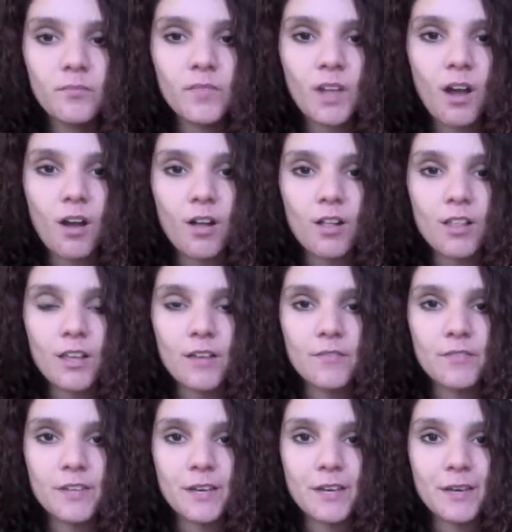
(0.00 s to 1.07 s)
all of
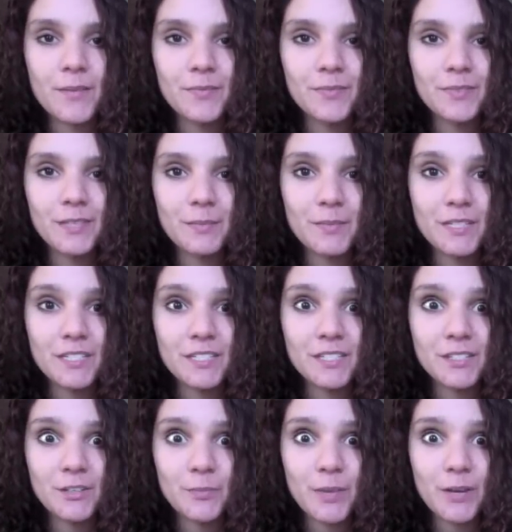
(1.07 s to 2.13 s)
the
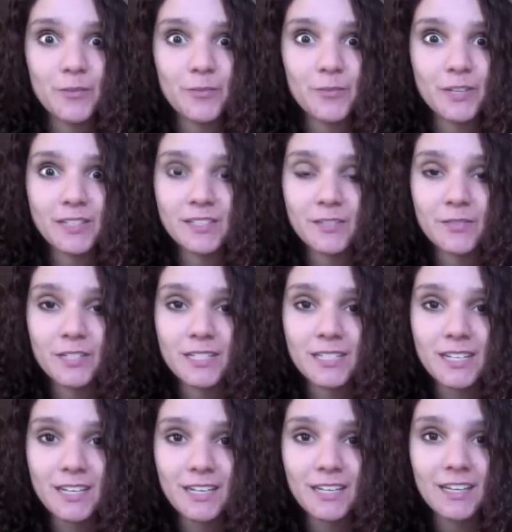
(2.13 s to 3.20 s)
medicinal benefits of the
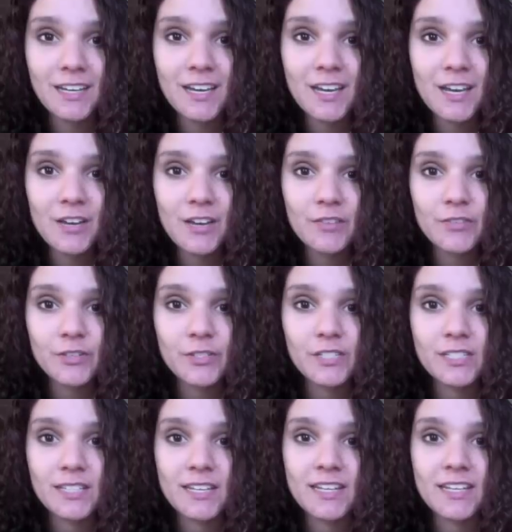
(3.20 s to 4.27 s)
tea versus
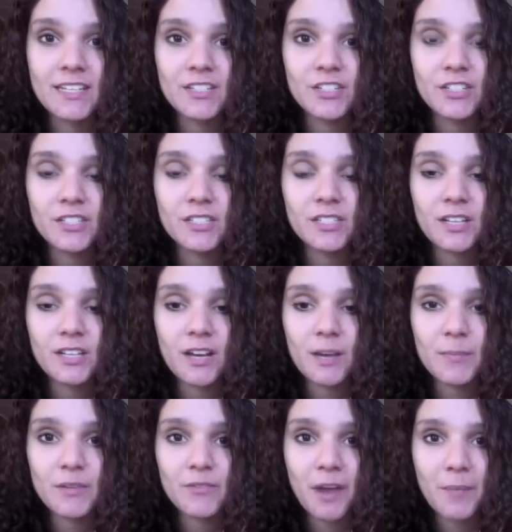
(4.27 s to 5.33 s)
letting it just
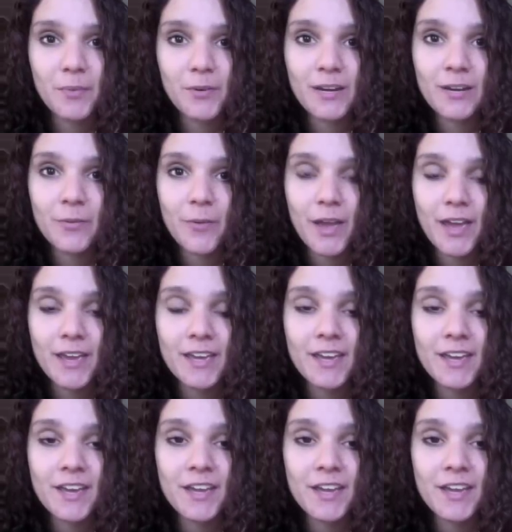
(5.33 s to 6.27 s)
evaporate away.